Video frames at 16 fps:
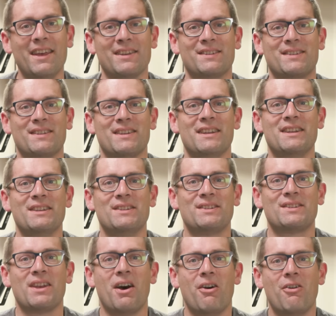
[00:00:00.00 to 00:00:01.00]
this.
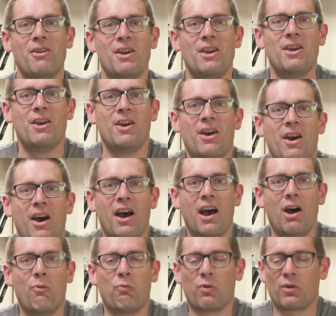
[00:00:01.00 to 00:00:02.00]
So
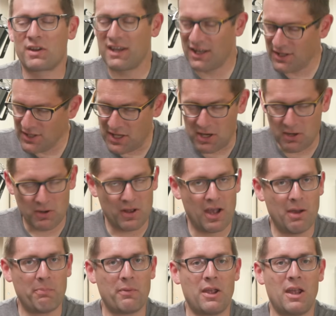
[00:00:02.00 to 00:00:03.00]
uh, we're getting geared
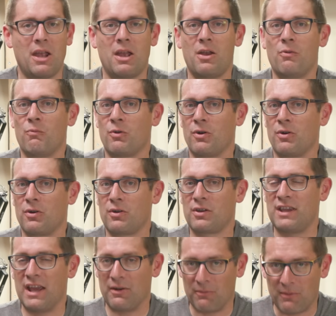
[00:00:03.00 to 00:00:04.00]
up and we're
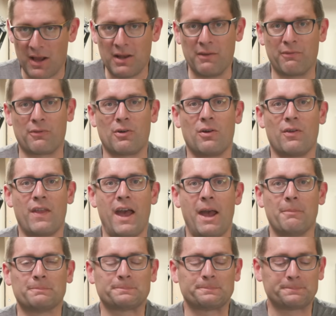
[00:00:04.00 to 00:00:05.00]
getting ready for all
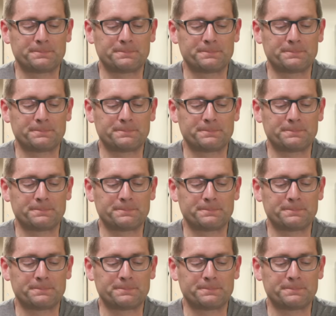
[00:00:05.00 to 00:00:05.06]
that.